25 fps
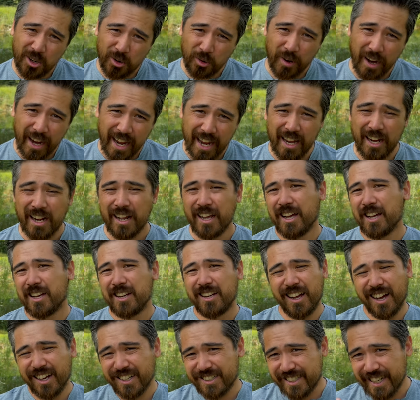great,
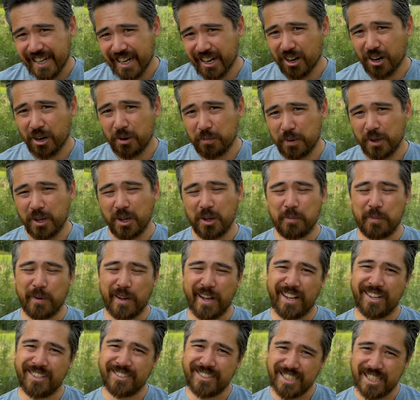not terrible,
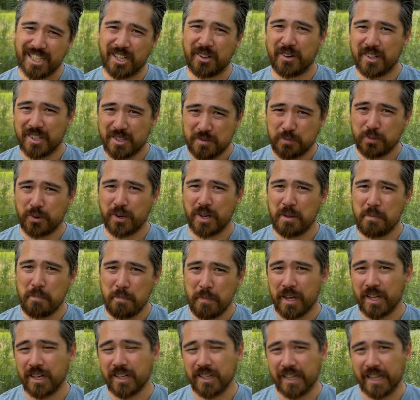but you know, it's pretty
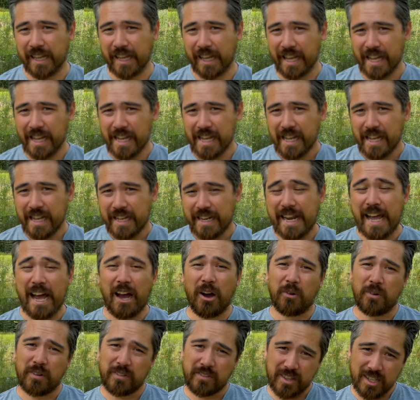middling.
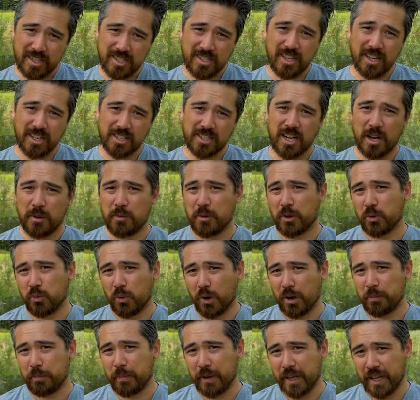Now, this does come with one